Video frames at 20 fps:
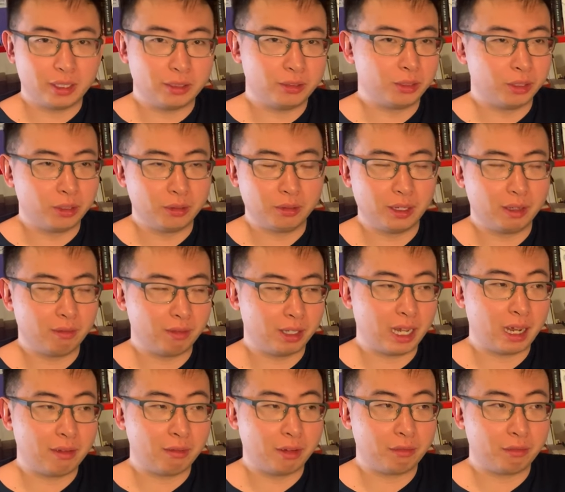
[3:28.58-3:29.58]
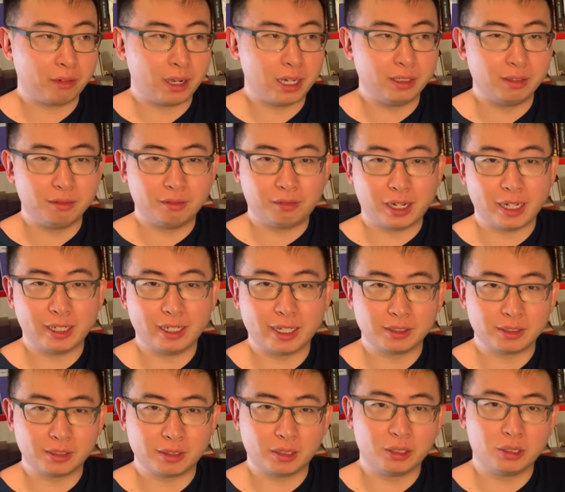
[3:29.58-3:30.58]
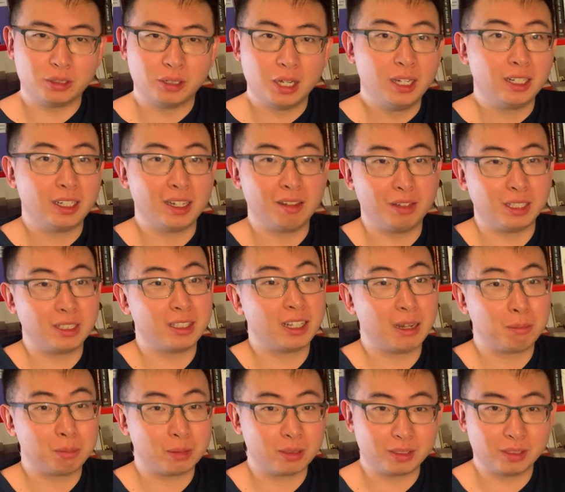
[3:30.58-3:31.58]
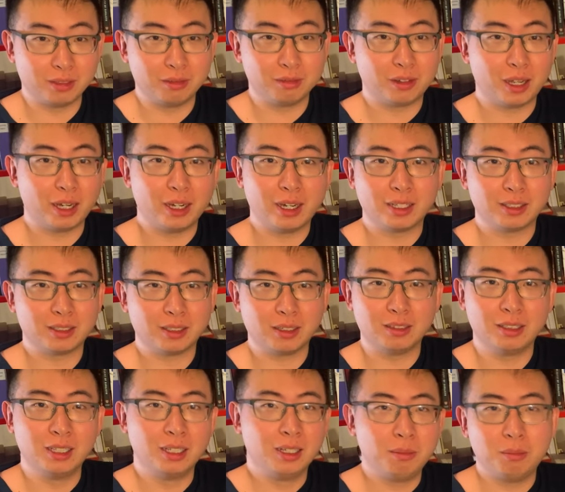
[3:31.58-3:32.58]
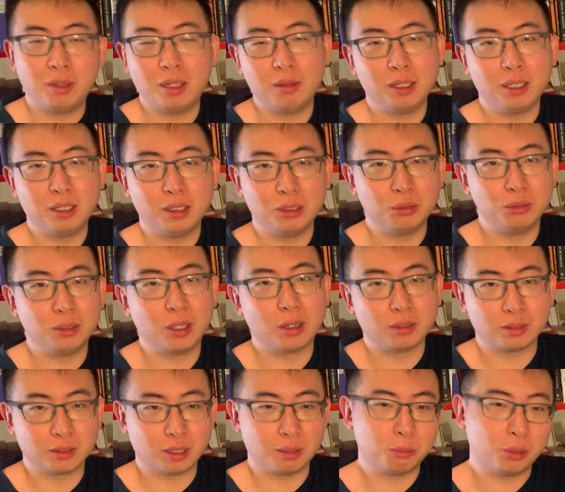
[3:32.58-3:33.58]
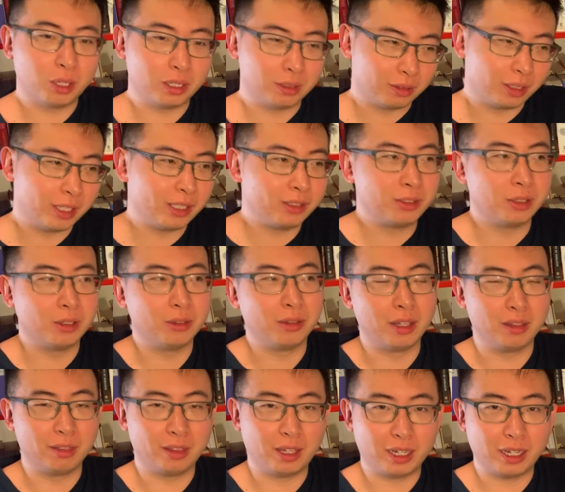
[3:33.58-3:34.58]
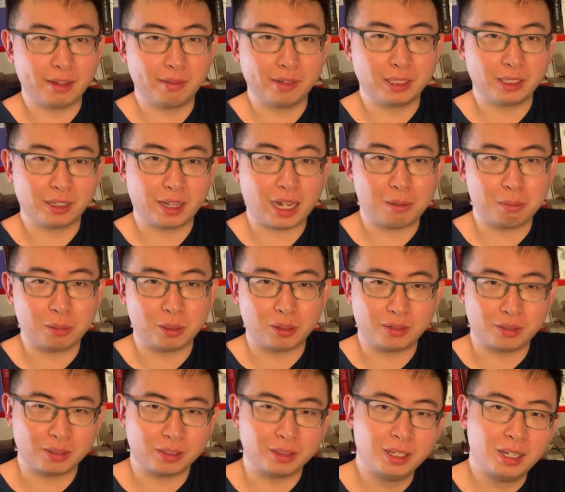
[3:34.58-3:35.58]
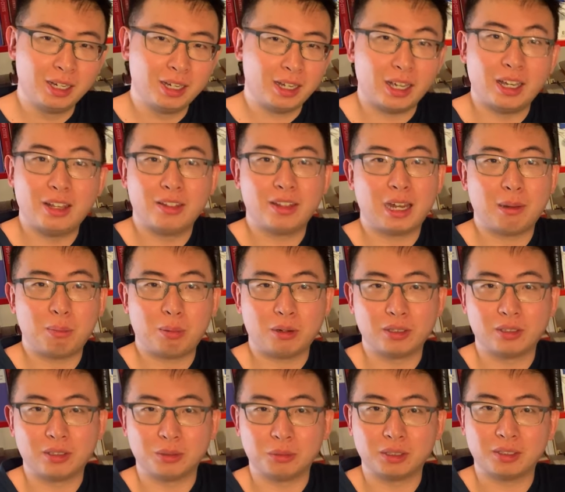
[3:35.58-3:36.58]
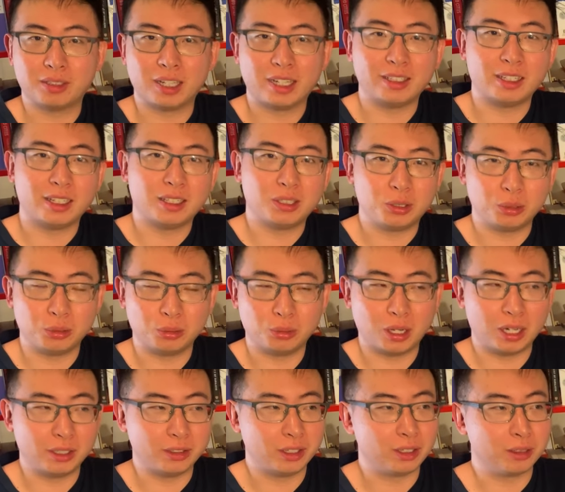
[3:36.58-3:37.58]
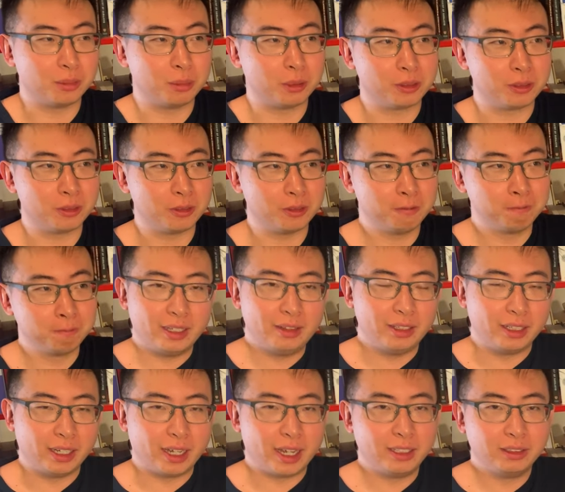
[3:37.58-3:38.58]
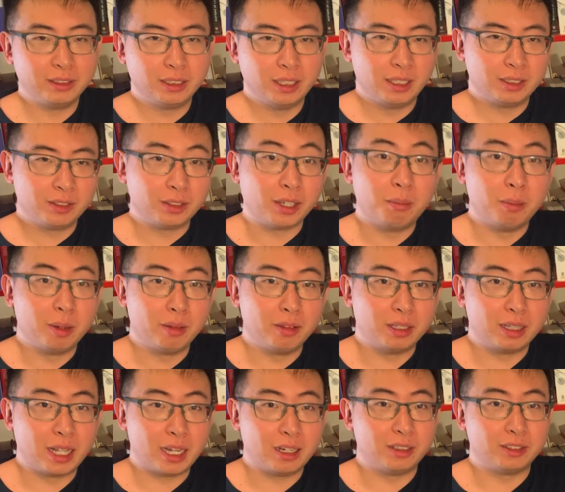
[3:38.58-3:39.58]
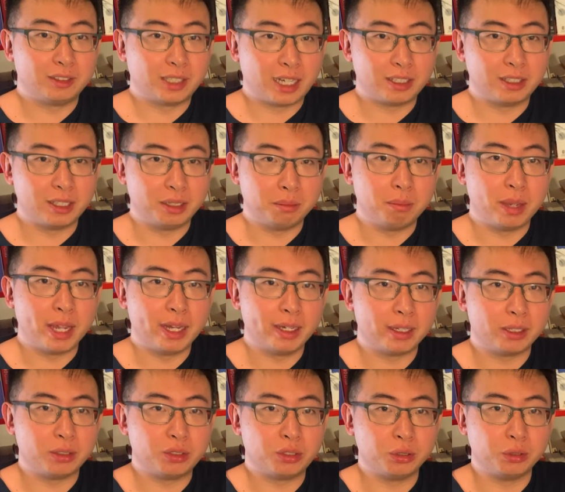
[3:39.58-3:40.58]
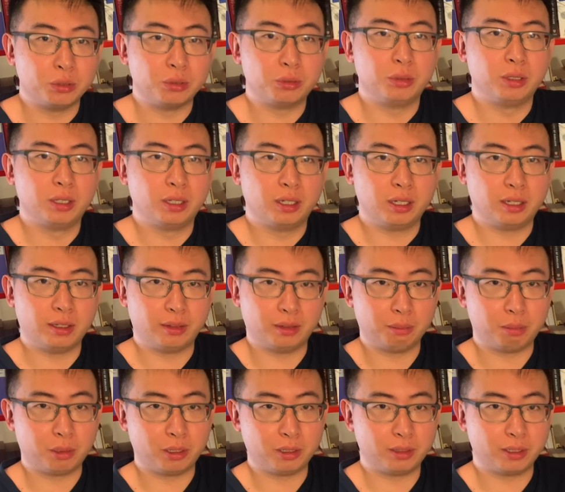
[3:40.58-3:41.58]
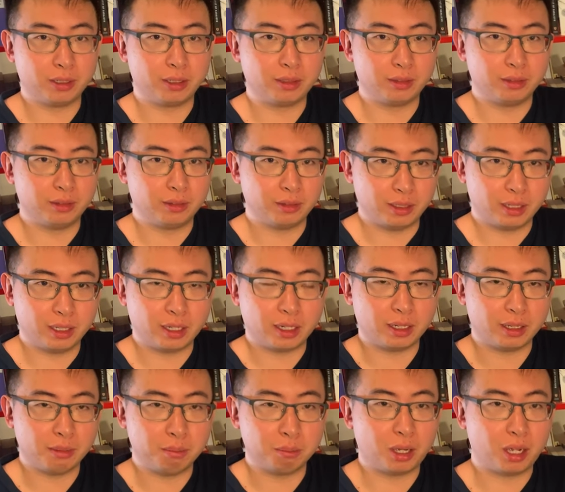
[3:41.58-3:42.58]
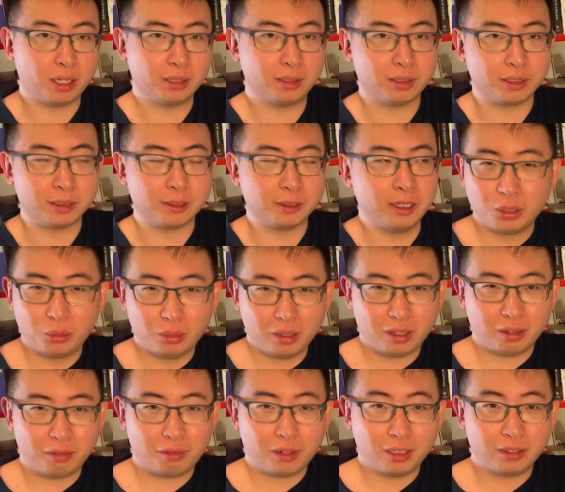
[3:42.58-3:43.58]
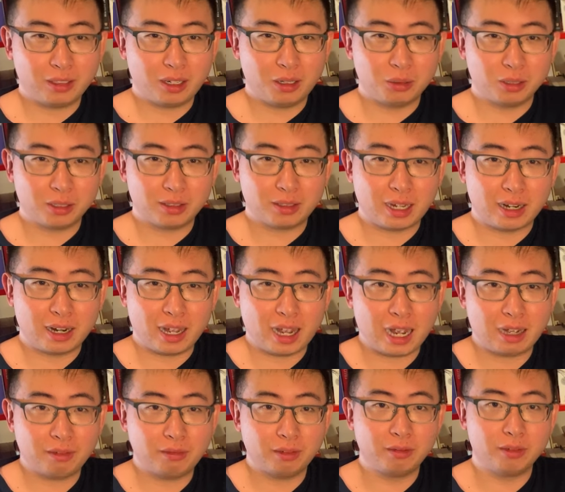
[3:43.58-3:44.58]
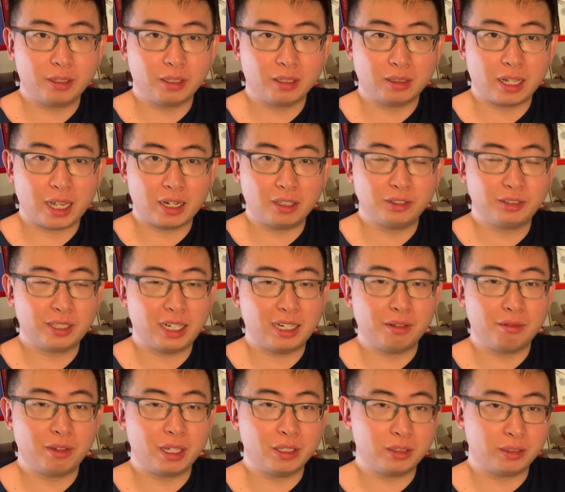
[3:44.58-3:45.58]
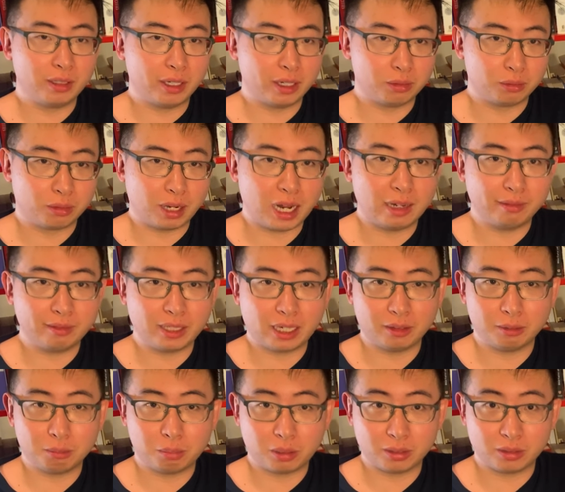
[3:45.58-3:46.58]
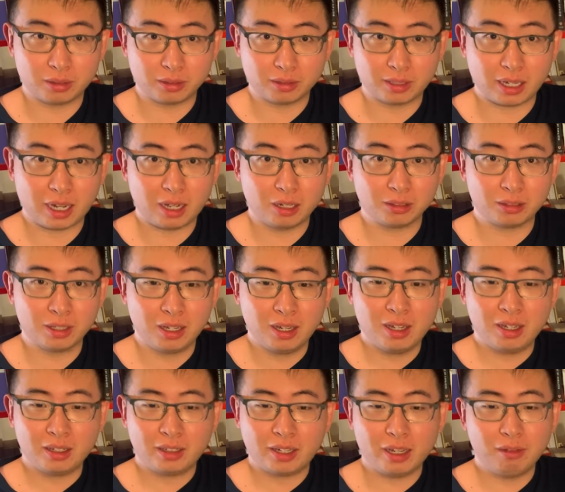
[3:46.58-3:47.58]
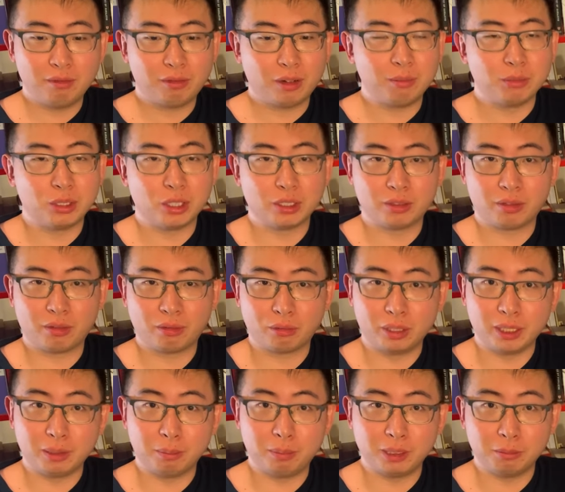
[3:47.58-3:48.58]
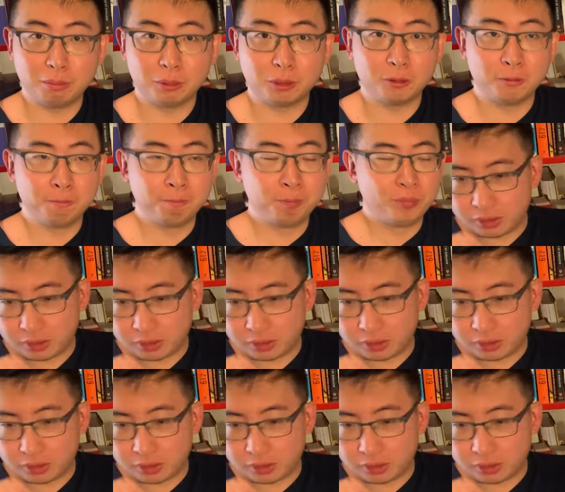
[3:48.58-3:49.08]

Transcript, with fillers: right? So if they have a friend in finance, they'll give it to that person in finance, and maybe you know someone, right? So then they give it to that person, and that person will send it to another person. In the end, some of the letters actually made it to uh, the person uh, in Boston. So what they found out was that half of the letters that eventually arrived at the person's house came from just three people.